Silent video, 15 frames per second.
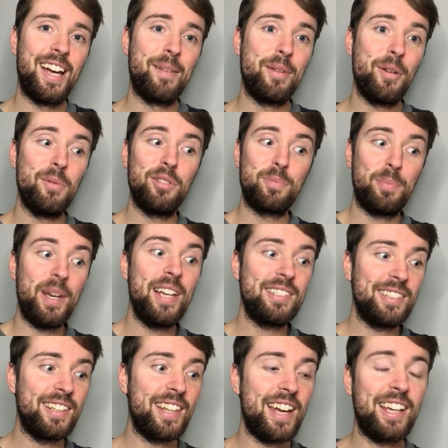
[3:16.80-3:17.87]
who was
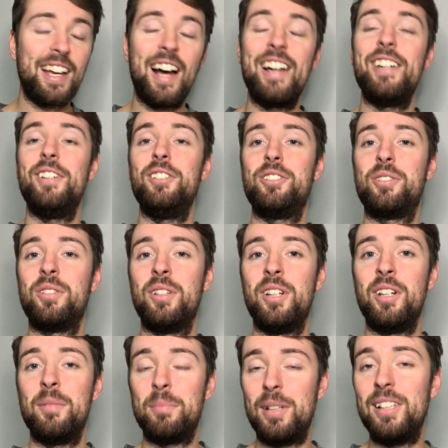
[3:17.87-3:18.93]
basically their guy who's
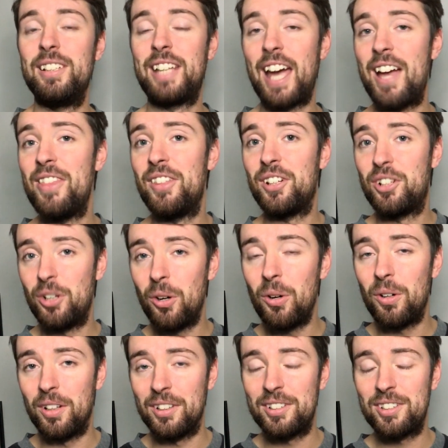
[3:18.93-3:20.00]
been getting the
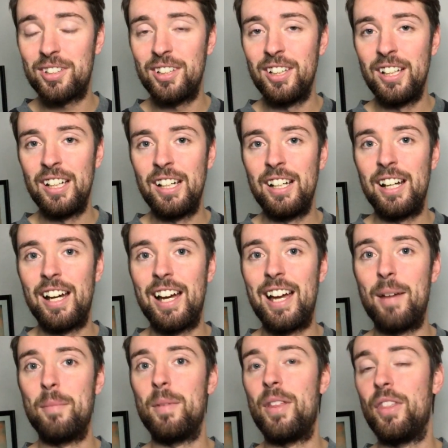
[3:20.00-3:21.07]
goals.
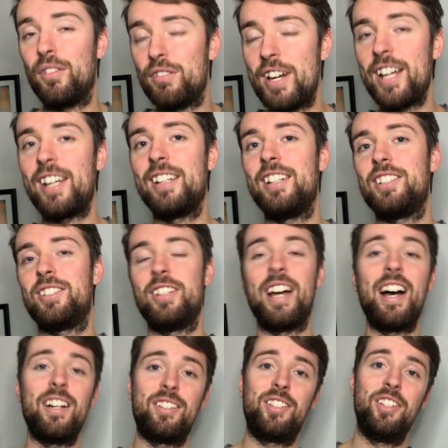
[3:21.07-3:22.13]
And they reckon it's an
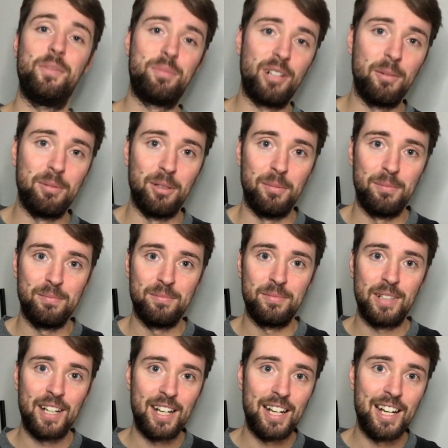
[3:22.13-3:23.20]
attitude problem.
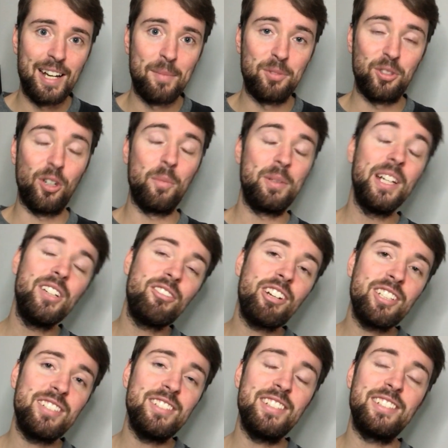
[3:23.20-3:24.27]
So it'll be
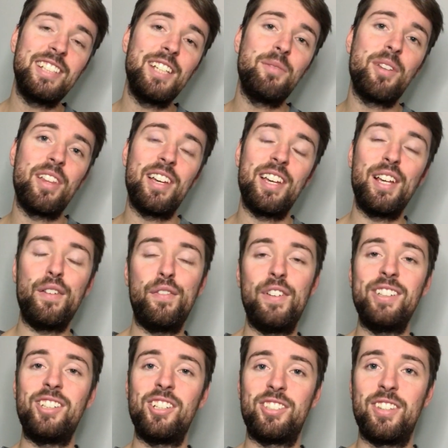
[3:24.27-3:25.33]
interesting to see whether he
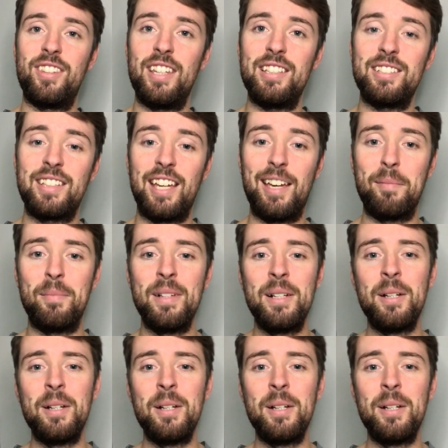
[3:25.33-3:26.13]
features in this game.